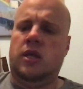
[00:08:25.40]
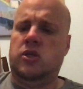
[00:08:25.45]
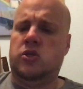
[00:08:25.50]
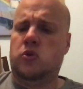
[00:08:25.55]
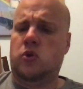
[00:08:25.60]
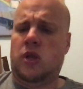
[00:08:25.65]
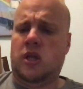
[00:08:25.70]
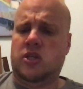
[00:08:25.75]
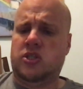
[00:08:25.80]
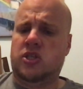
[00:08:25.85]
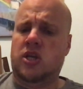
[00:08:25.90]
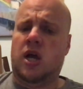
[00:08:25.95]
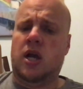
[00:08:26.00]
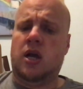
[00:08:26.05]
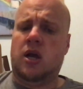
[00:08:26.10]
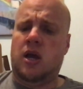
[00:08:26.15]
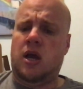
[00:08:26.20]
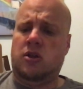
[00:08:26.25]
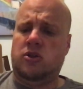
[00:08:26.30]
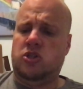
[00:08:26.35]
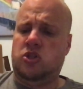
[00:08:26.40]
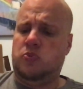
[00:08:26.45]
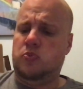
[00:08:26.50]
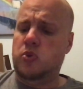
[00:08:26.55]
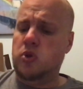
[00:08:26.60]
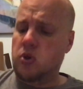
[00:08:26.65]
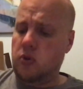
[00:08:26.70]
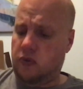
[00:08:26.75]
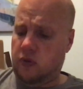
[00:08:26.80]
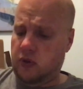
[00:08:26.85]
of like Saga, how just
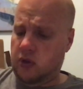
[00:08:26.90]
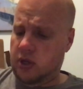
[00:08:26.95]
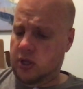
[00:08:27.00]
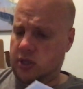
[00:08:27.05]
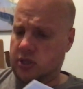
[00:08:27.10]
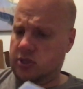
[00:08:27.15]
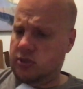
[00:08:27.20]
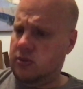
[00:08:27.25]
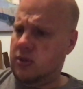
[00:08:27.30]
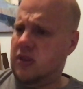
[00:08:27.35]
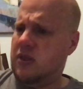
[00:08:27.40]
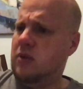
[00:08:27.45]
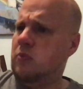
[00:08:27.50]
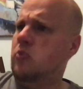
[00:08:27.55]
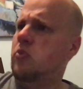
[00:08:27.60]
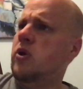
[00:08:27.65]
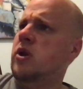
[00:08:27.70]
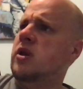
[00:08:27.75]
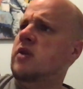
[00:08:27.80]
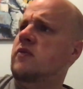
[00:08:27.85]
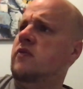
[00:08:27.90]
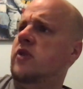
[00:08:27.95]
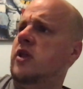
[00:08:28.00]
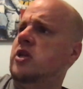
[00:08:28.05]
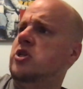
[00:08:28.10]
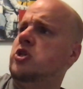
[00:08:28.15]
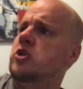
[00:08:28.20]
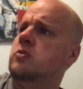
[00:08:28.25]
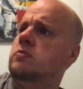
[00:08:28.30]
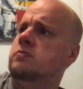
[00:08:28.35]
beautiful it is. I think Brendan
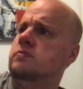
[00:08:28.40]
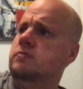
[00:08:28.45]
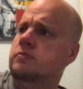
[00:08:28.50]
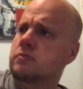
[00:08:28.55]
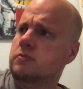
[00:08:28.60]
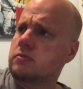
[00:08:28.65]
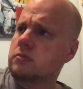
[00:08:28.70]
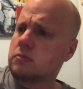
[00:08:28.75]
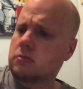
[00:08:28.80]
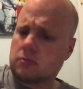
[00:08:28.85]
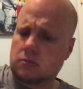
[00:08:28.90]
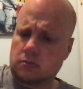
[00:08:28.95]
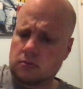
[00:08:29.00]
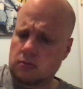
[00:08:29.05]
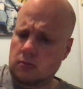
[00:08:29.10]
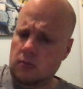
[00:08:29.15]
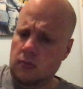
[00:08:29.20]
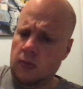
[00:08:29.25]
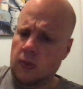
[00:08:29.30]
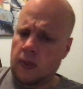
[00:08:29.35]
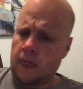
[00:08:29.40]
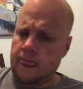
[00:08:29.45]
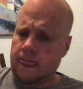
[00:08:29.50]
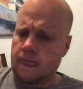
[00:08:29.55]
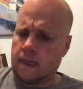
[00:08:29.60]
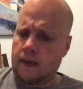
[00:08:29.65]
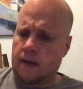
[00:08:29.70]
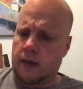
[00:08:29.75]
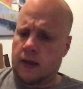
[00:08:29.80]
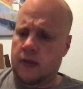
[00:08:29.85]
Fletcher.
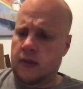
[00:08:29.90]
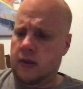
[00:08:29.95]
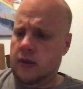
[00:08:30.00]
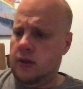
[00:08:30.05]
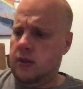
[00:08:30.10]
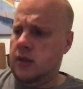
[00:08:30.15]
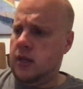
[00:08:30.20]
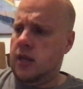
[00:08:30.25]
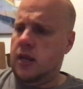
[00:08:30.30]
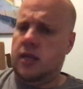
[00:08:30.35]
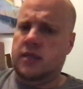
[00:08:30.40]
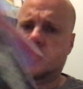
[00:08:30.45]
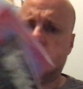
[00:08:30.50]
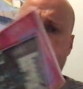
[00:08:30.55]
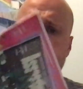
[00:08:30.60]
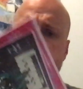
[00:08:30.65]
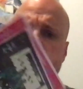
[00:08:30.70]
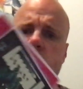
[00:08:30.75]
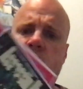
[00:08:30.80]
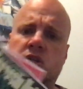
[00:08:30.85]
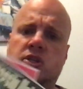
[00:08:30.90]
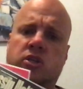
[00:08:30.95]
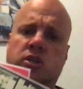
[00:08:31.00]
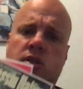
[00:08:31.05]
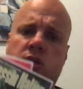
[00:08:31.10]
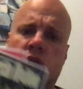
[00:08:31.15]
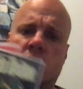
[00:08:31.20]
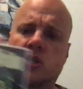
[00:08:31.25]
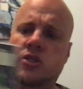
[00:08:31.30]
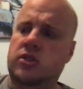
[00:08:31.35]
And then they got Assassination
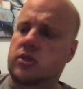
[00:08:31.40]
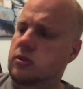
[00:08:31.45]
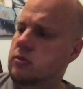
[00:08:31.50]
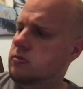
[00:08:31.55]
Nation.